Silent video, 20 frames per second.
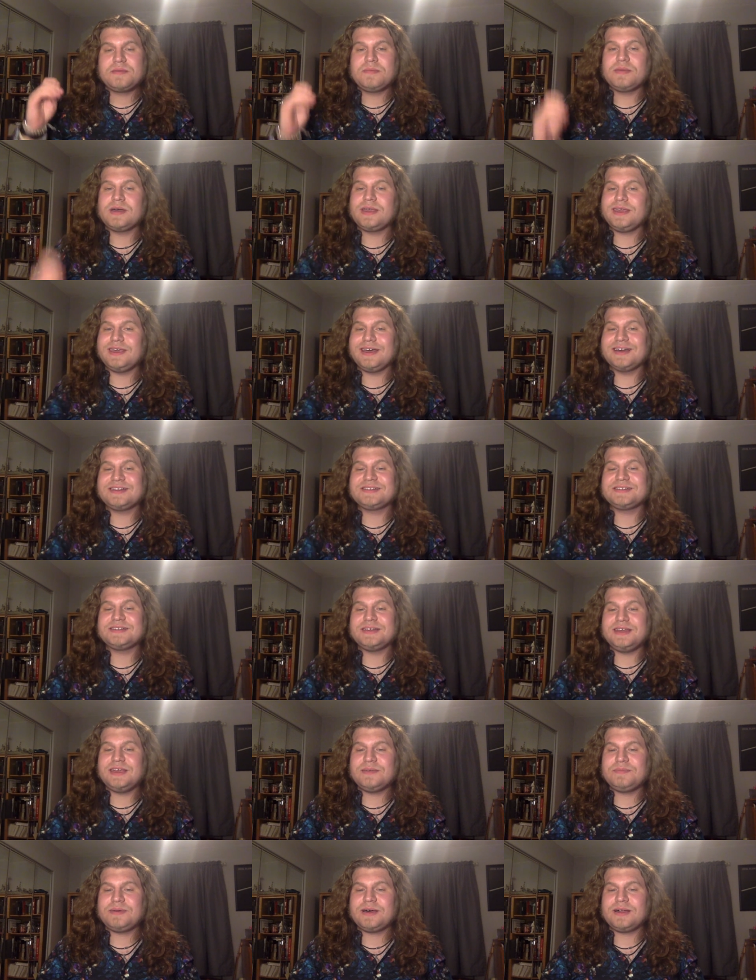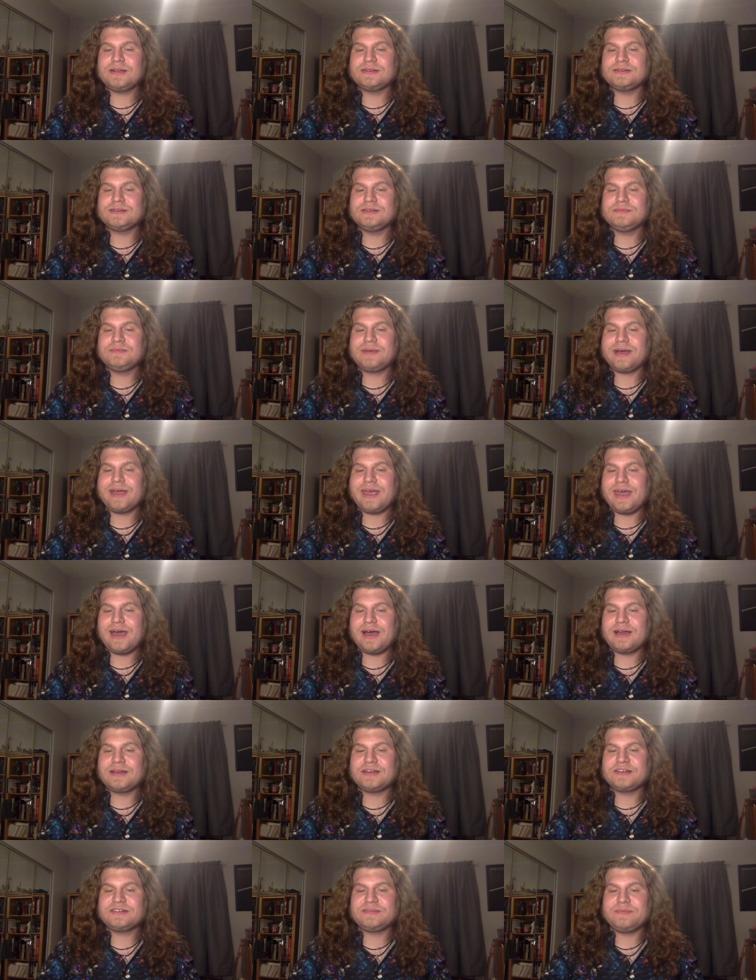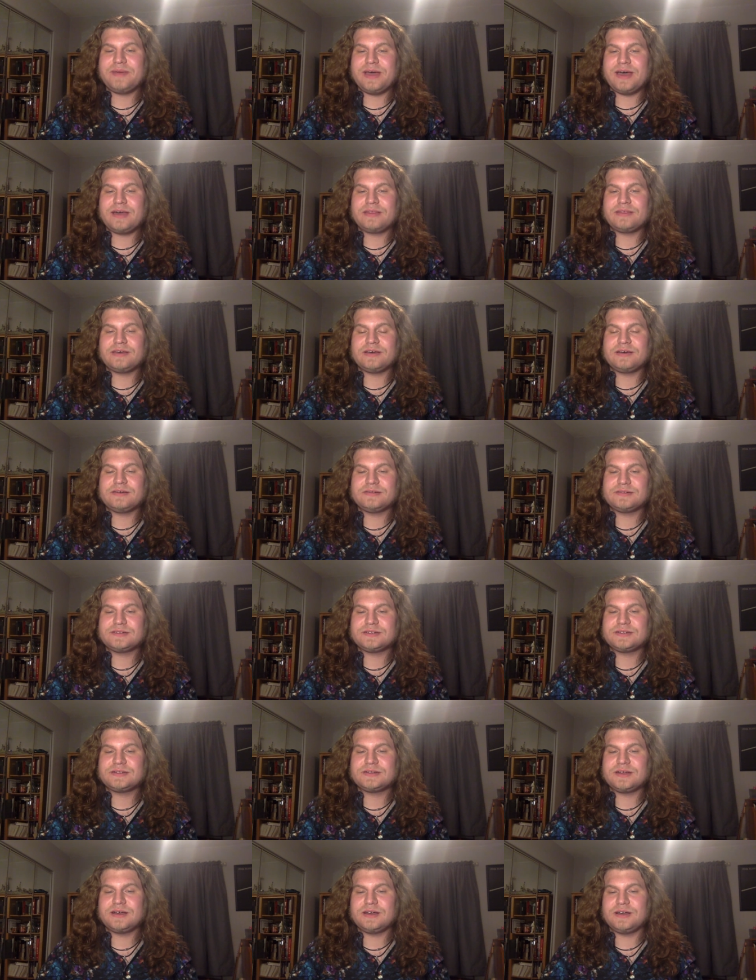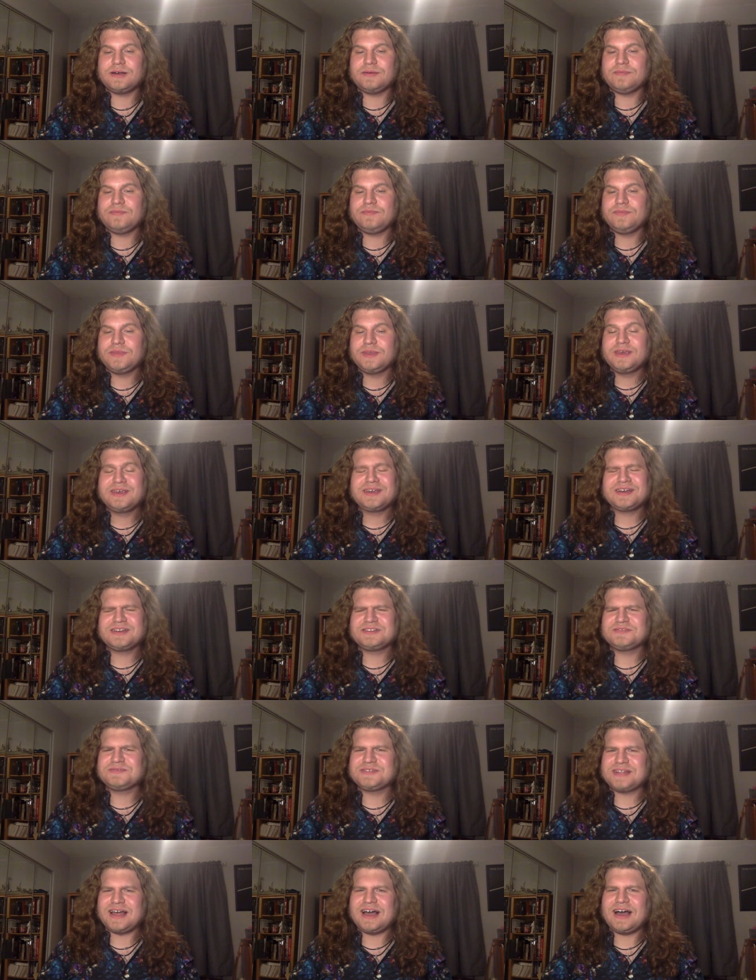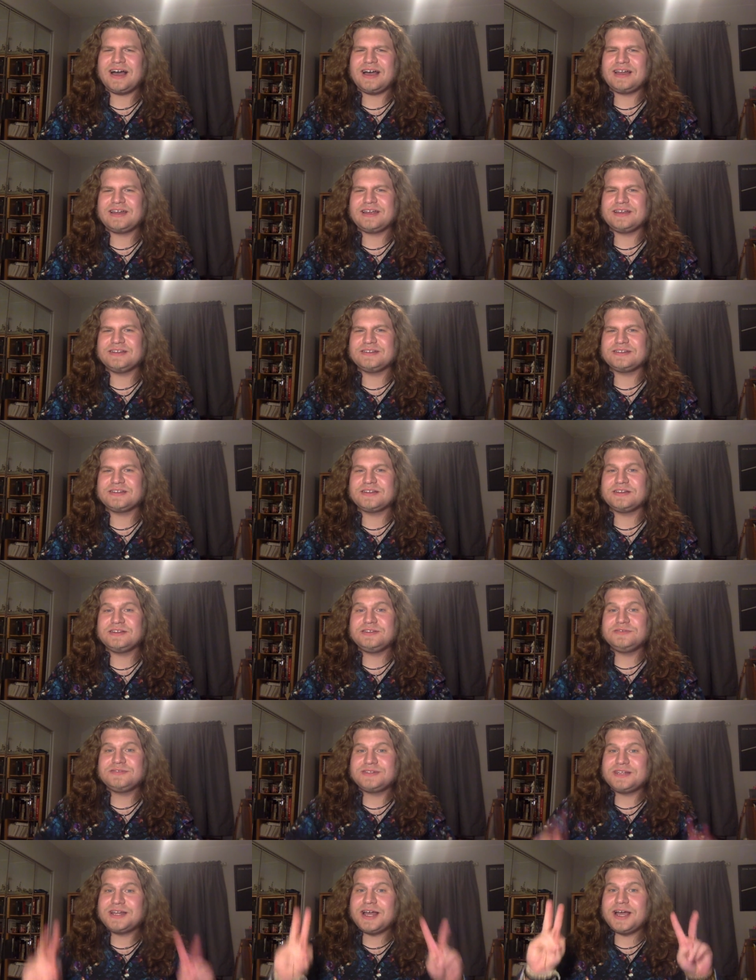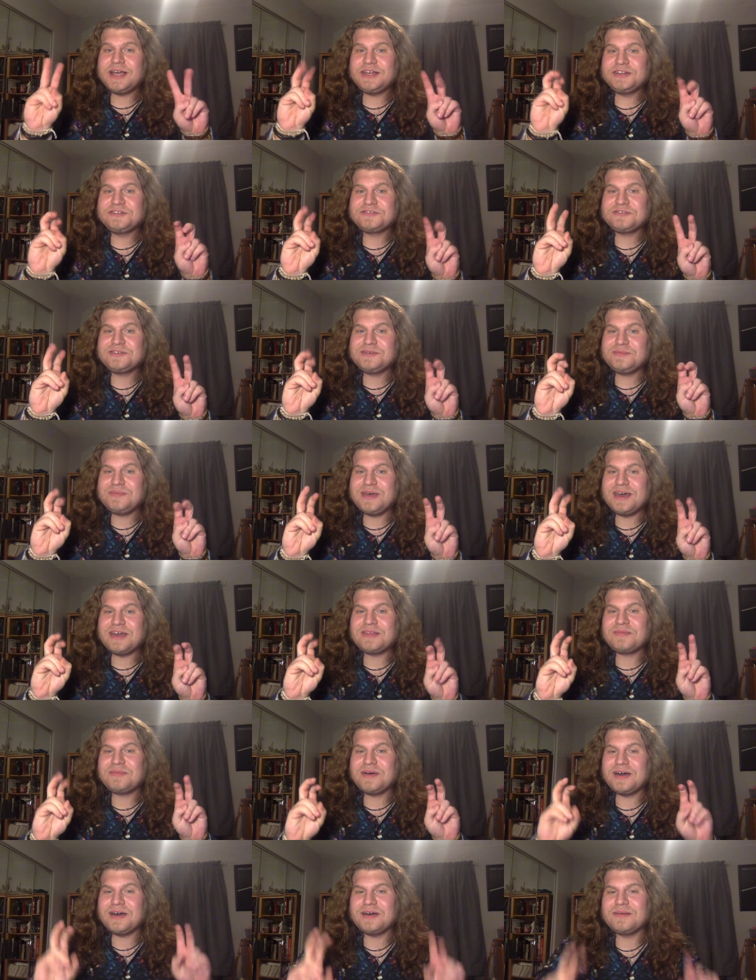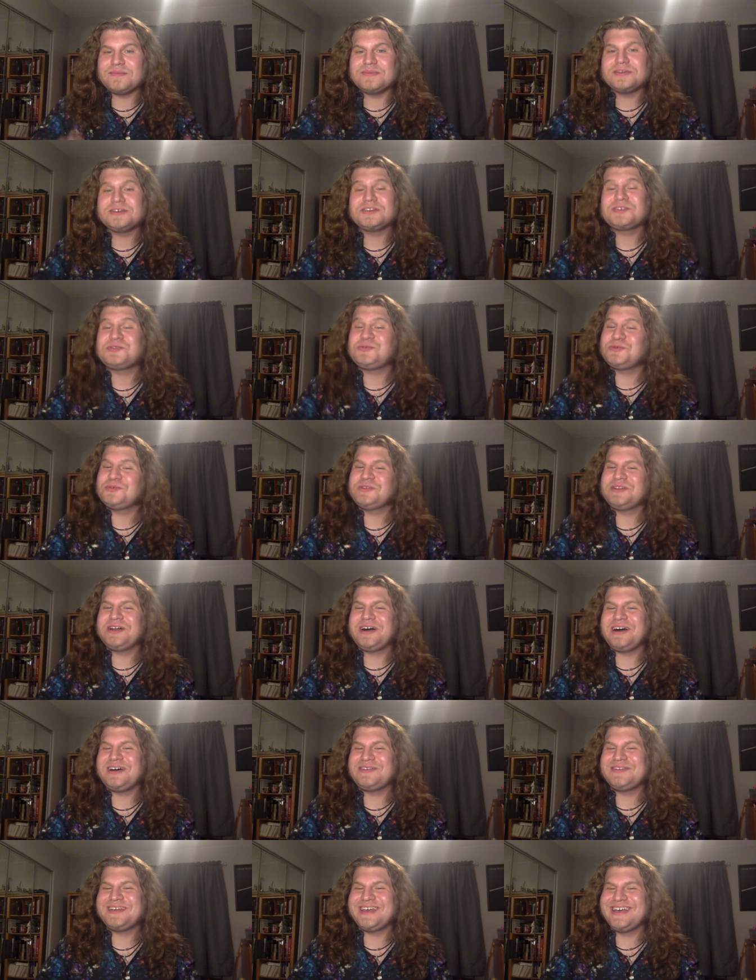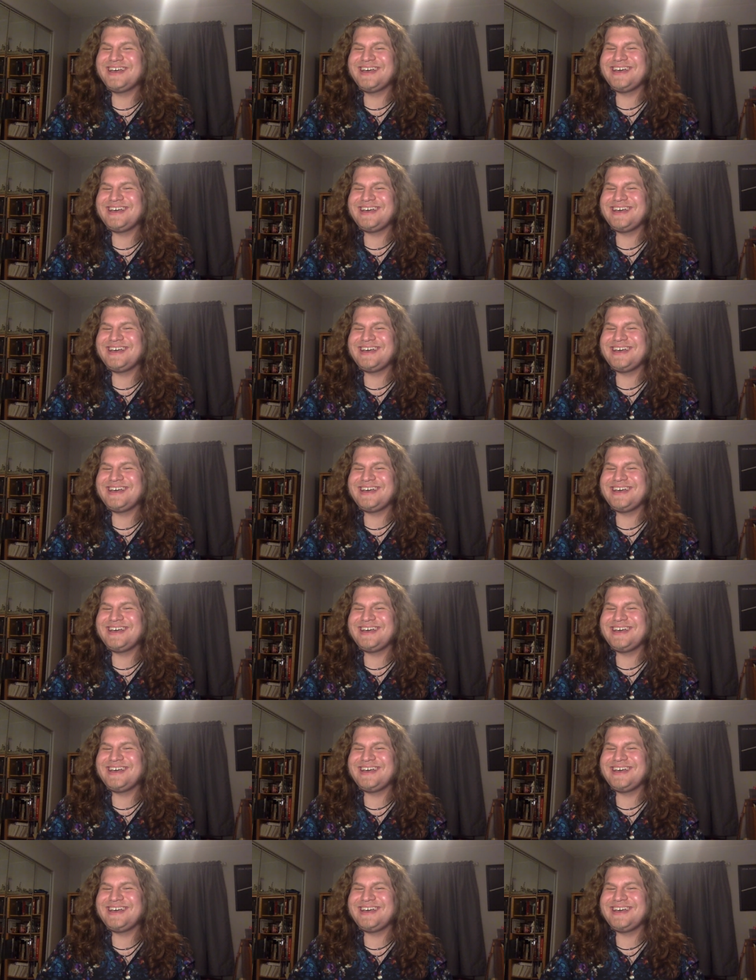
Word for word: But yes, Neapolitan by Onyx Bathhouse. Because um, it was hot, I decided to use an ice cream bath bomb to cool off.